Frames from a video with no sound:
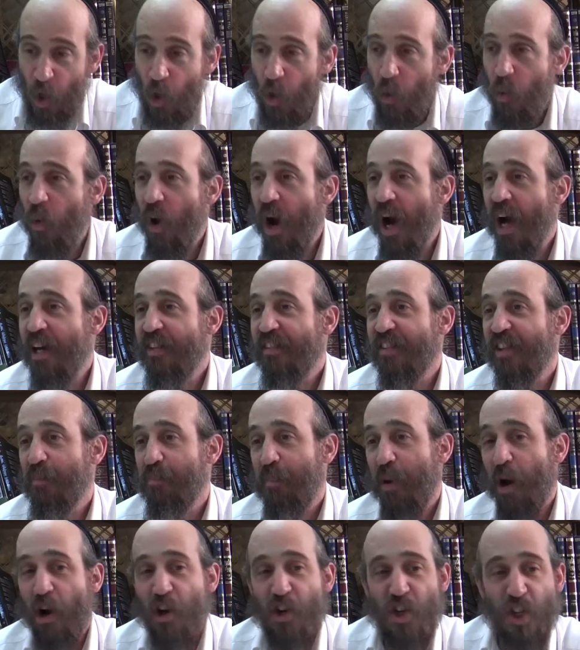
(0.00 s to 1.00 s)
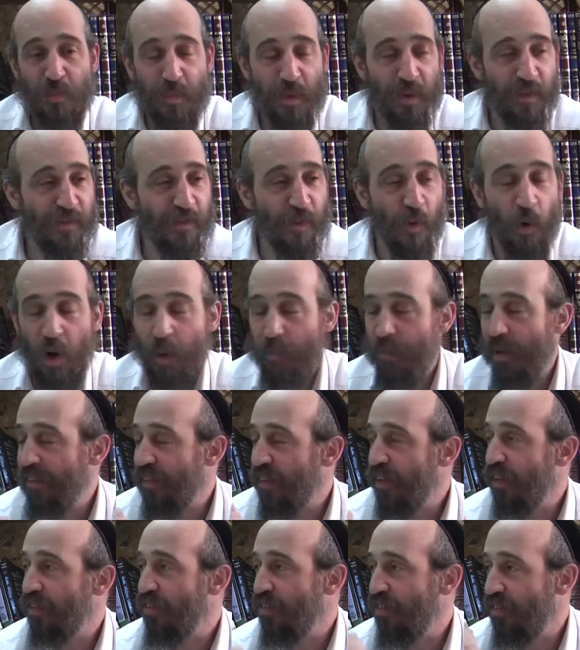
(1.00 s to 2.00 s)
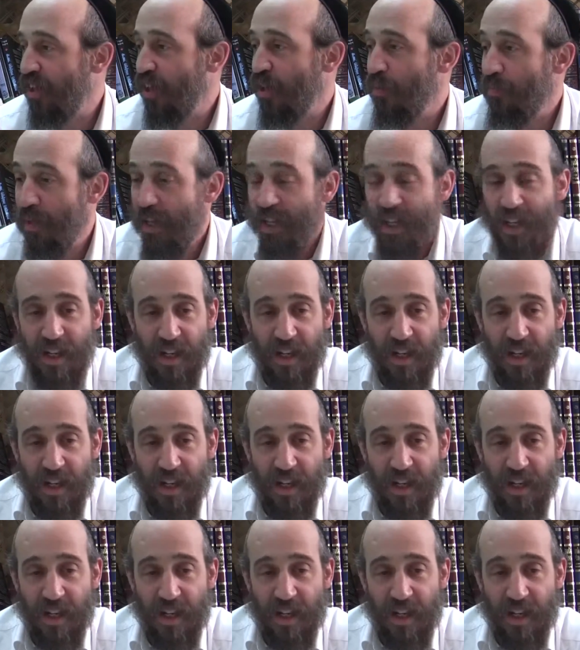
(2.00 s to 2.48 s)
Why is the parsha before about the Nesiim